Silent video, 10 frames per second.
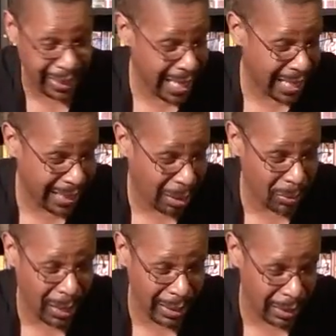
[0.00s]
really care because I
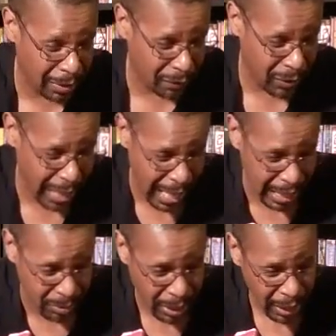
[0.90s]
was like looking for
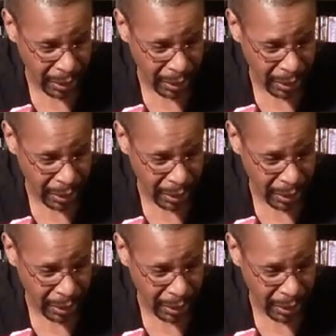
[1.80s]
games,